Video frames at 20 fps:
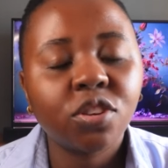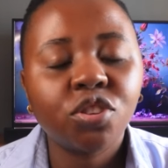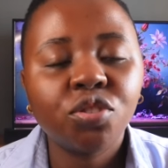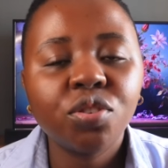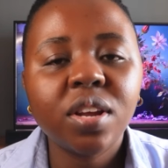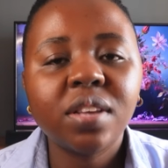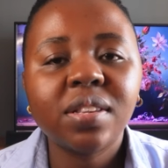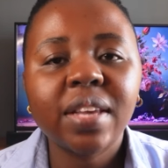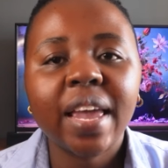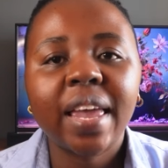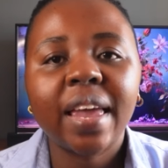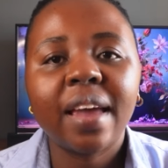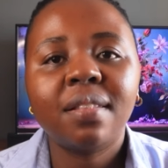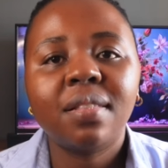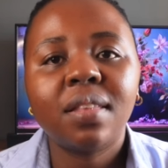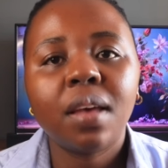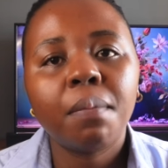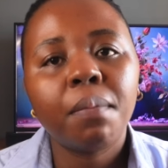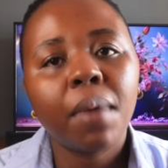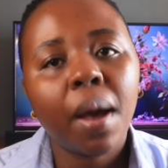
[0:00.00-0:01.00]
As soon as I get
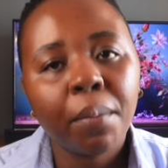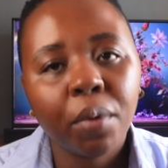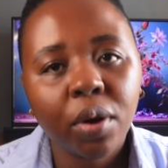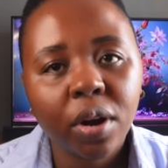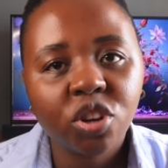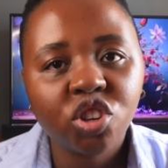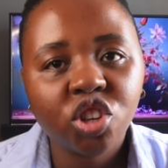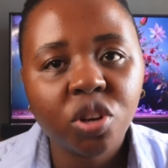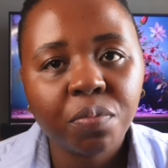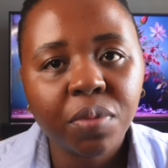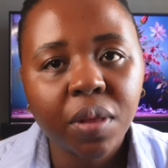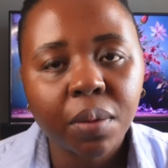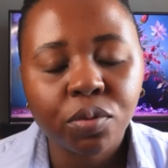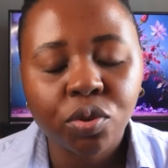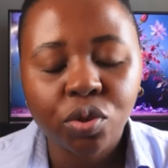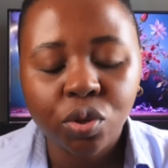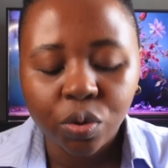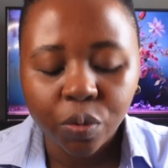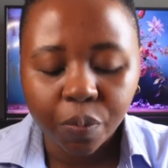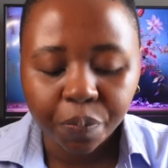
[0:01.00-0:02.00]
them, I'm going to ship them
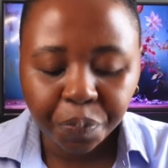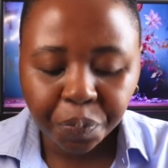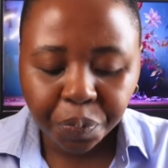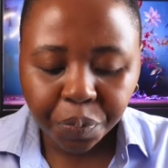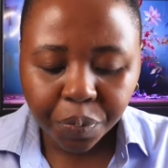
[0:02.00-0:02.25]
to you.